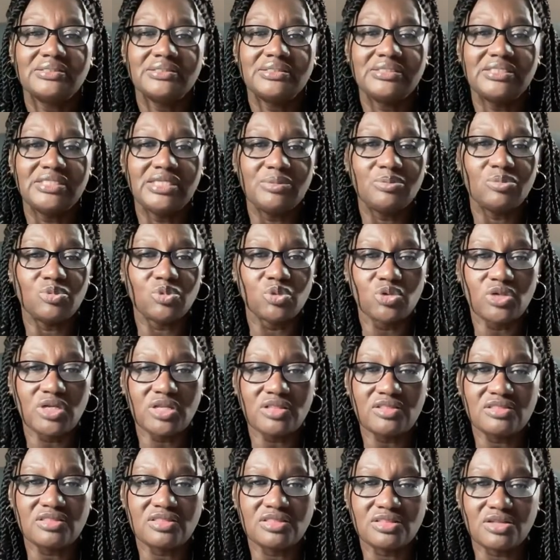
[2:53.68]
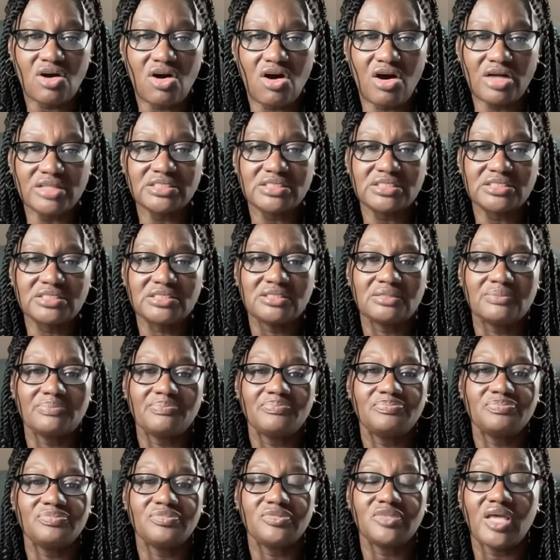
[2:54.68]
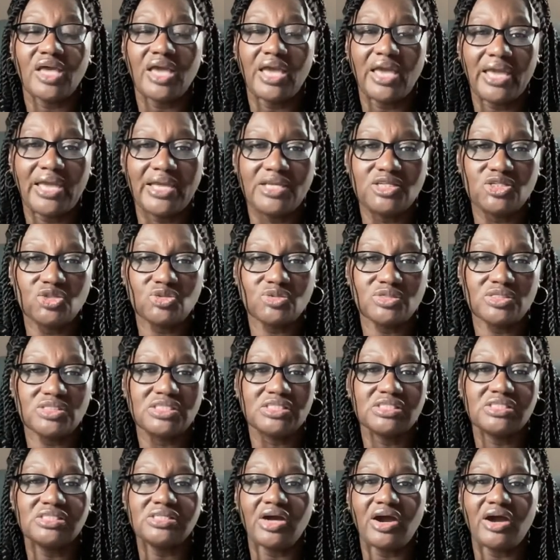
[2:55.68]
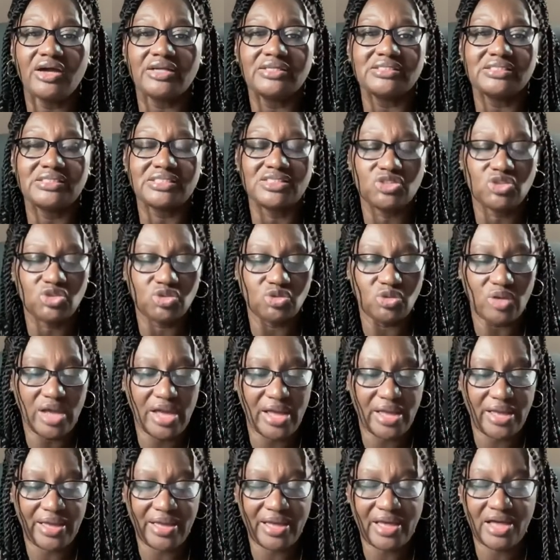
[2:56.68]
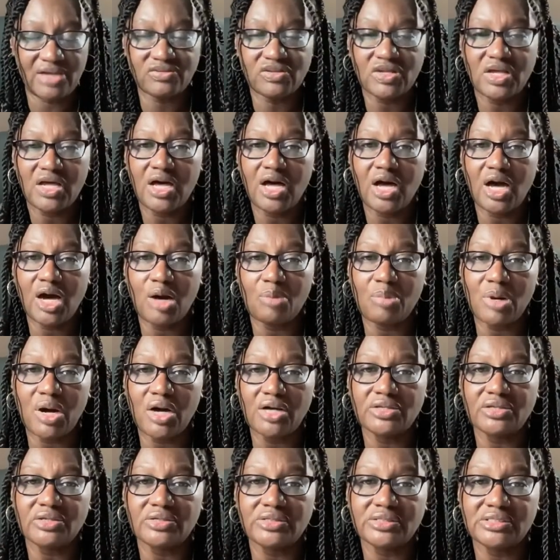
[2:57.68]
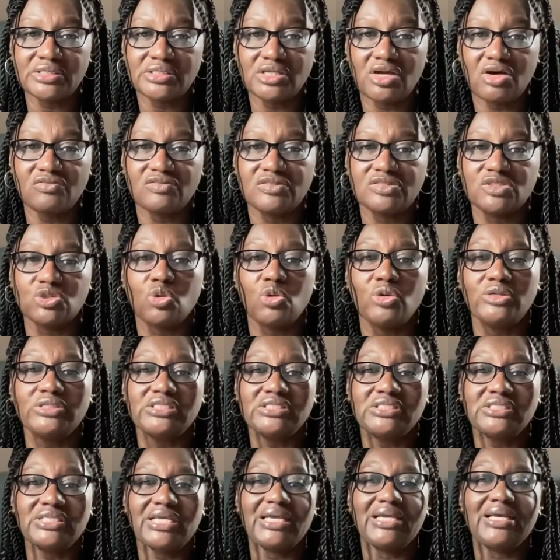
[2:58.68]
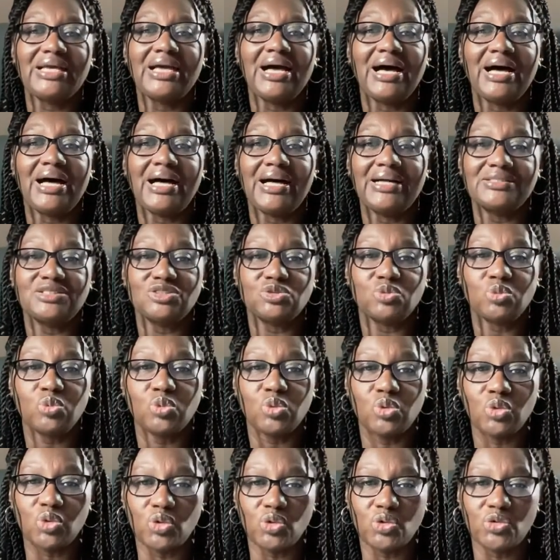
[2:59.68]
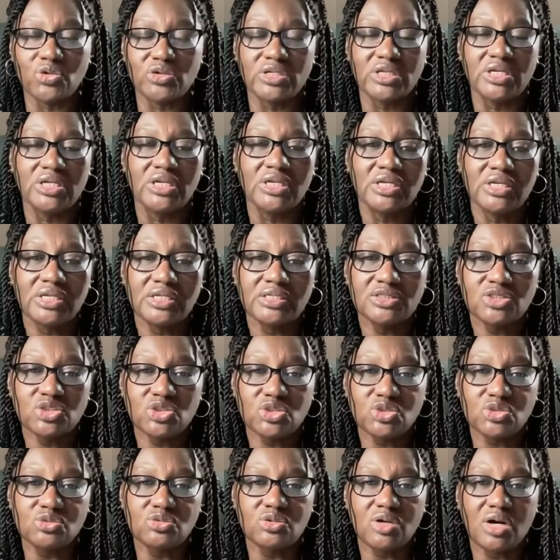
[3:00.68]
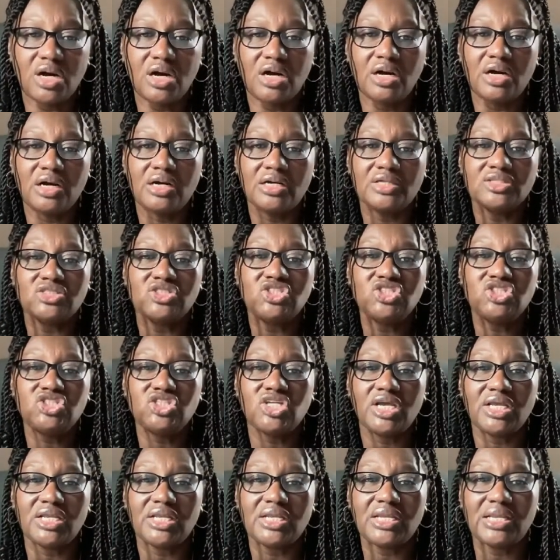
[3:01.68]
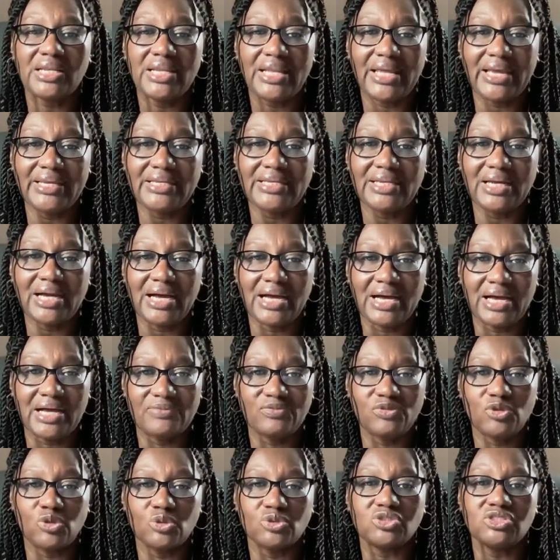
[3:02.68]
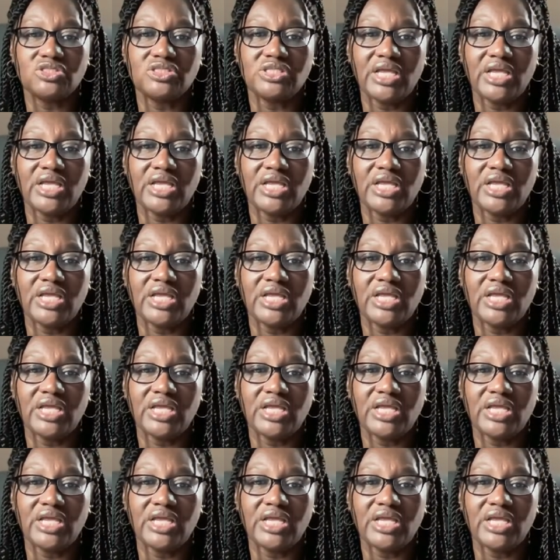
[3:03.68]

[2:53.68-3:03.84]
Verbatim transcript: deep rooted thoughts, the hatred, the darkness that you have about yourself. It's going to take God's word to uh, shed light on those